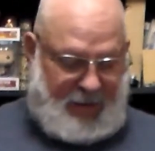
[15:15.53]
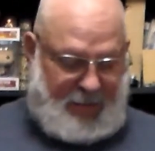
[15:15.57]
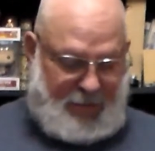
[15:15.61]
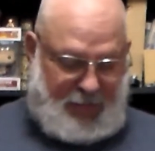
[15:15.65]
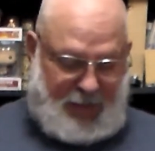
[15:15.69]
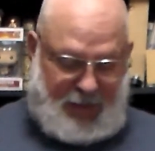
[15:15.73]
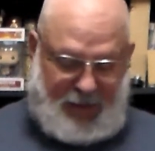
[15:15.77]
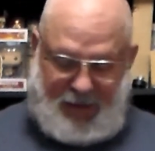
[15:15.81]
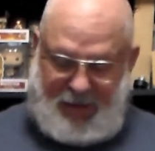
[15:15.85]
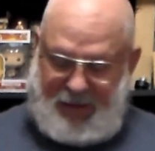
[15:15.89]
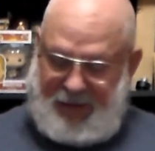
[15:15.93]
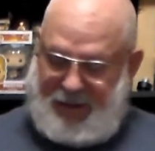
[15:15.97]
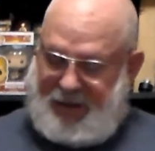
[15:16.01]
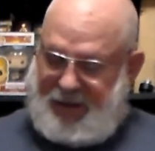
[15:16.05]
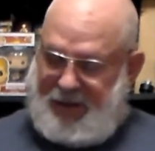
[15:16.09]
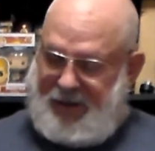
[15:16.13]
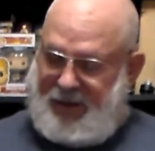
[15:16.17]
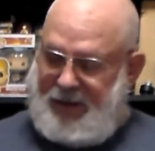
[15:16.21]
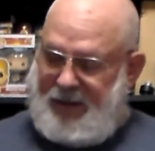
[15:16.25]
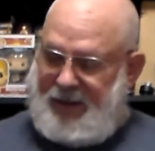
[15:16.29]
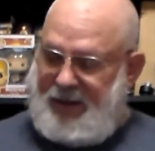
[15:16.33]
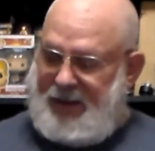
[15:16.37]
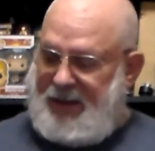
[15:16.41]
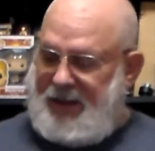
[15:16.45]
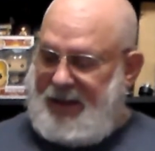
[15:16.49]
But
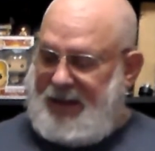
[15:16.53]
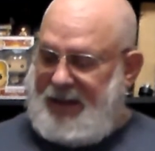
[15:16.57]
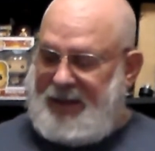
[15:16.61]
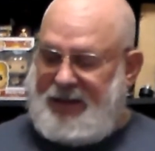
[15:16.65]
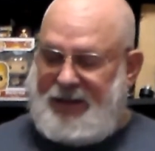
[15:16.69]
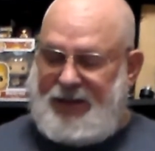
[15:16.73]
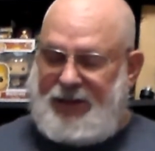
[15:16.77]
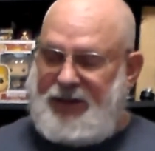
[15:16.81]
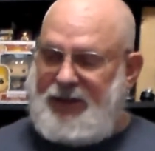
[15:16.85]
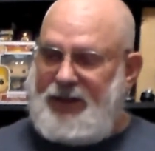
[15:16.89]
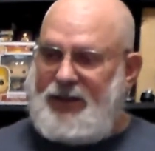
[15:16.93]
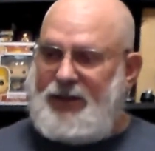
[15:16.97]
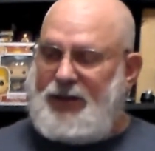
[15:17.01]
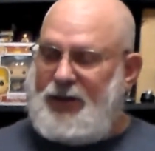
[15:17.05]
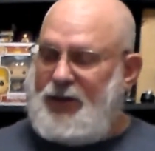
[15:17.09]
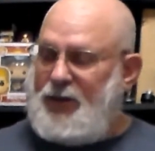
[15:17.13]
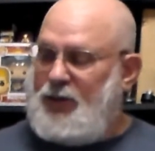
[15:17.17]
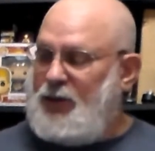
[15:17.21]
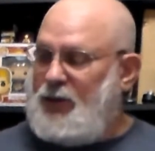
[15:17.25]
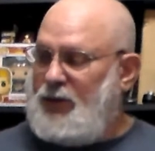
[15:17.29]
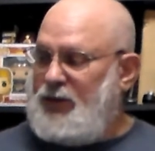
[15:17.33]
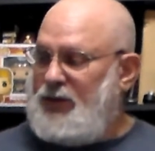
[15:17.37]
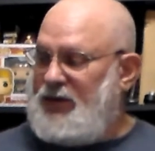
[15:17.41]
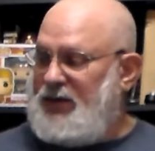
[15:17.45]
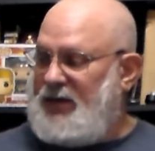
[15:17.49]
it's just a
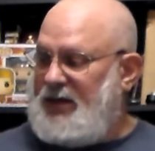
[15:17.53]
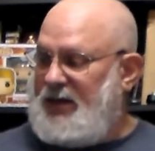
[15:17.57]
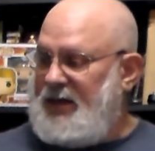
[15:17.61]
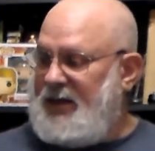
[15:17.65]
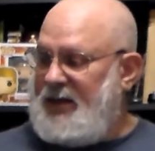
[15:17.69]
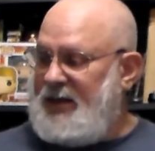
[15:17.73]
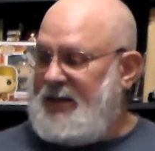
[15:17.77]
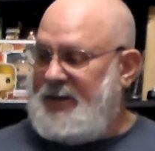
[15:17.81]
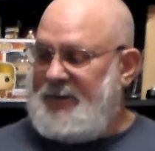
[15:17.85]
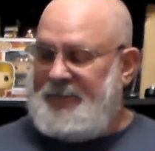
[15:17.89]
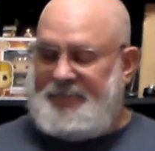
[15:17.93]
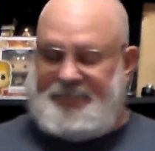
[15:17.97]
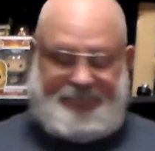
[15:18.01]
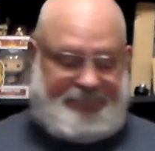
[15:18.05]
cool stick.